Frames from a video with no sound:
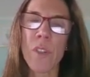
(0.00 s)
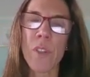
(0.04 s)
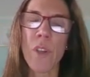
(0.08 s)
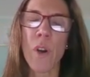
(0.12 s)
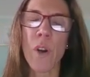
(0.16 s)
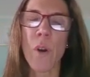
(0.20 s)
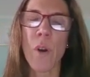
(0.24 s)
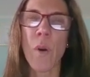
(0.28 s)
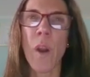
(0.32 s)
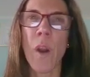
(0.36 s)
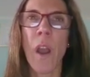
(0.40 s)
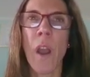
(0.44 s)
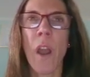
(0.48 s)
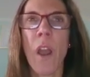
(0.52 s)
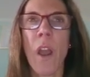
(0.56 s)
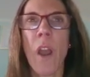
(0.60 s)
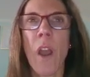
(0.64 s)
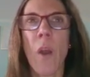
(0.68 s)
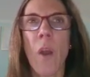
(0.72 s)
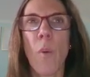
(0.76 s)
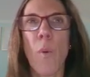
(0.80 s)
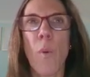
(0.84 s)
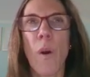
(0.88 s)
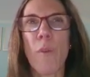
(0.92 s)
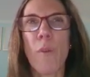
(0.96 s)
So
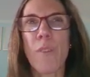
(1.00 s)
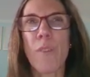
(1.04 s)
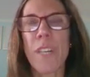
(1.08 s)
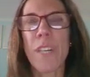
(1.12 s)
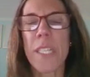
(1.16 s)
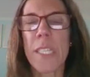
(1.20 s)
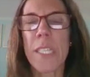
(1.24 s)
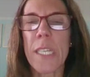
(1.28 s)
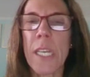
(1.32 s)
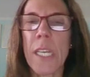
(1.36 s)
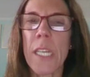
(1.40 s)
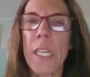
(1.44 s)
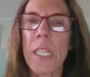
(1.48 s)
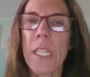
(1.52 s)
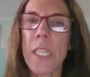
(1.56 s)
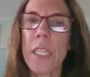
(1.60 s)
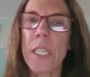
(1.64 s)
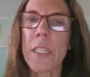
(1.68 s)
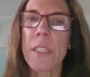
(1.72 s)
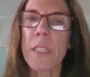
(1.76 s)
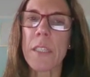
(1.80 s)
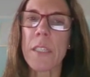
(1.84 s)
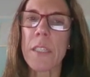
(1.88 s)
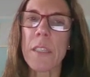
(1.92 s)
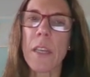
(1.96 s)
what we're seeing
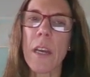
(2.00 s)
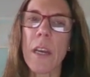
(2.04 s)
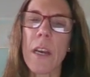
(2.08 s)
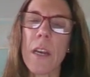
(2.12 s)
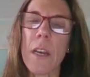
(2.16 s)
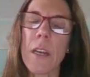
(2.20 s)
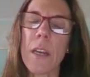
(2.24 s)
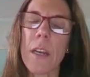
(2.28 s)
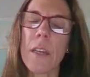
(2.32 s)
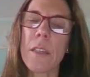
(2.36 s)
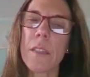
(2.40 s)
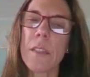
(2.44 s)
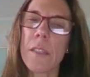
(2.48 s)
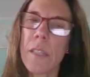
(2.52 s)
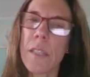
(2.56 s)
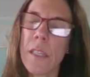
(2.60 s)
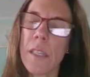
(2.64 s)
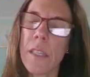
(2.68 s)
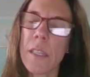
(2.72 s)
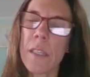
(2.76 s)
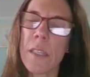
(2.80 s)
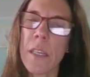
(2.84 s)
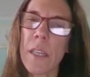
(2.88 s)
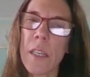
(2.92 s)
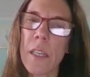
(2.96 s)
this
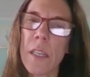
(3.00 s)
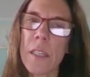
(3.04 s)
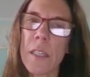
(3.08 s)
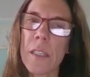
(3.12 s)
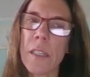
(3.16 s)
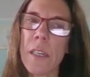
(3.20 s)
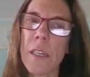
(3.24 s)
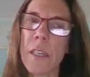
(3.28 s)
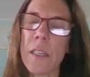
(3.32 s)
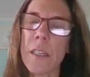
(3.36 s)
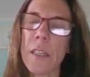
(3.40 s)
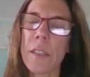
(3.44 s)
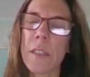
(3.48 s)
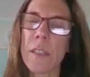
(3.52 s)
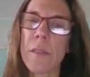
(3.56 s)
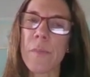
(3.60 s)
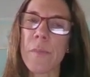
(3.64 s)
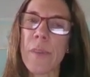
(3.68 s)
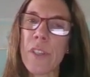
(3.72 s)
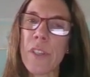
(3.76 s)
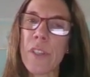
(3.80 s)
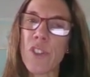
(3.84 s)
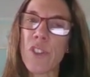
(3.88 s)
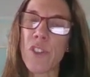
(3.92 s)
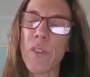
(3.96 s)
season is a
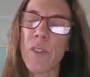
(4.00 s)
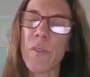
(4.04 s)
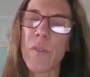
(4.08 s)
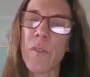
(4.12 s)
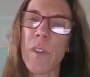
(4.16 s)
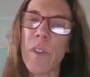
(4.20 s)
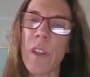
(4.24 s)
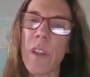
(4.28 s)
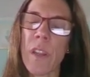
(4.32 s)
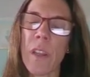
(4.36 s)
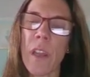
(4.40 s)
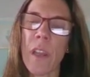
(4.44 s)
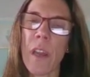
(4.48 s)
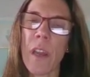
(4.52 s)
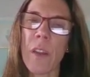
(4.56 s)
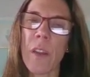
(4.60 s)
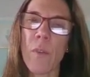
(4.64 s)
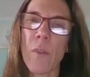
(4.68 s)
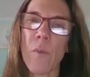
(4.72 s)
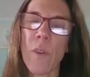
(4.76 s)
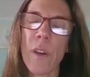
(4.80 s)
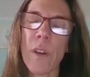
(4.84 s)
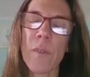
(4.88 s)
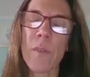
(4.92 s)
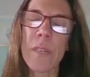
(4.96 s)
bit different than
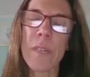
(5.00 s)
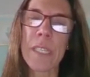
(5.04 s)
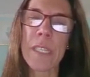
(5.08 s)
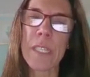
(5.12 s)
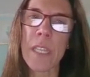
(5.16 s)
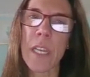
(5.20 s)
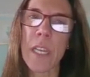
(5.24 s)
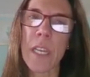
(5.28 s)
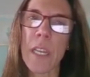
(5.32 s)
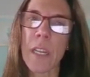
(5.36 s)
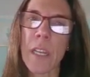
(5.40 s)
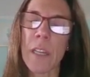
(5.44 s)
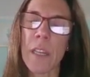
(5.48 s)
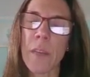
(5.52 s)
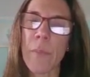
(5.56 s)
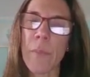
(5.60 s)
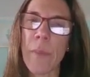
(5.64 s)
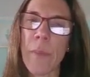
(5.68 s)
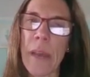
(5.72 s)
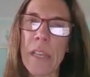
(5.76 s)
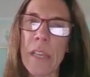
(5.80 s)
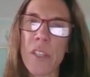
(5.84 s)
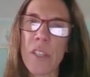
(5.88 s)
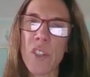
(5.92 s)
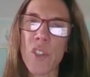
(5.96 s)
what we've seen in the
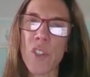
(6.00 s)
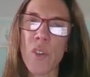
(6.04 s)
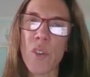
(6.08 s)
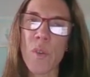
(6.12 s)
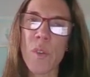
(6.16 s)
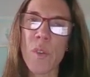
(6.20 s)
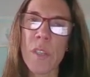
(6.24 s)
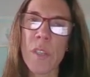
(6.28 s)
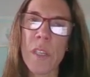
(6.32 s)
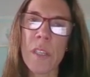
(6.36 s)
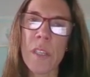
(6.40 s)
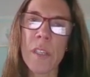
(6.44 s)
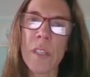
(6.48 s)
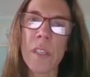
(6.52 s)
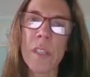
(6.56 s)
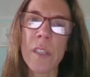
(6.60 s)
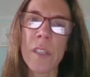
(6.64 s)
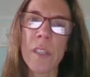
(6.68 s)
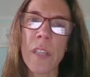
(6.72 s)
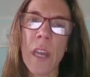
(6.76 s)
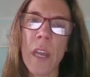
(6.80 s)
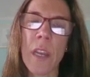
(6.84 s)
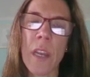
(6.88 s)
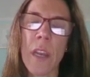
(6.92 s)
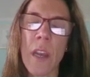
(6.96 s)
past 2 seasons,
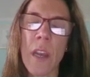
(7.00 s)
that